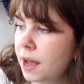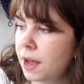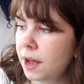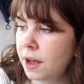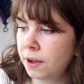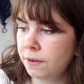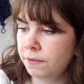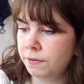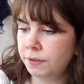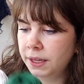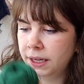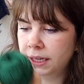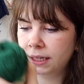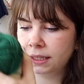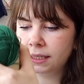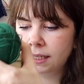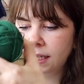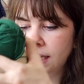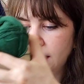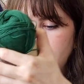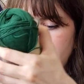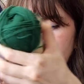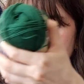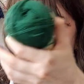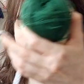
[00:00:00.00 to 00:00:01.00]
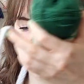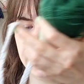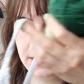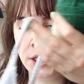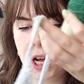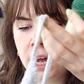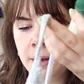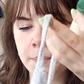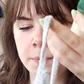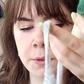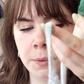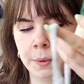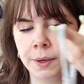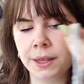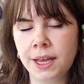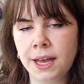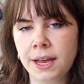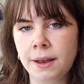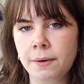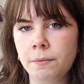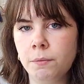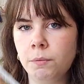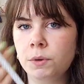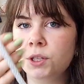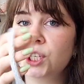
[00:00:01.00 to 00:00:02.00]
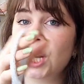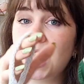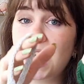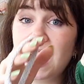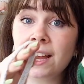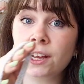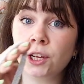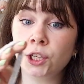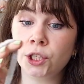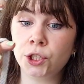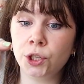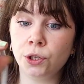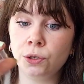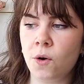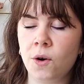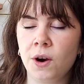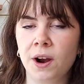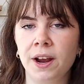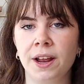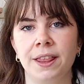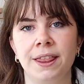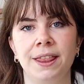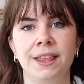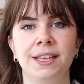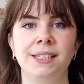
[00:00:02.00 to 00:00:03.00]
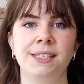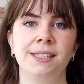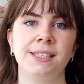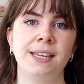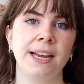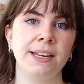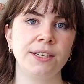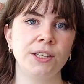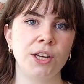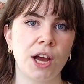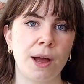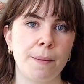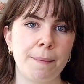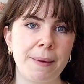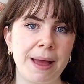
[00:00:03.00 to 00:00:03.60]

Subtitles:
of these tank tops with it, which I could do, or this tank top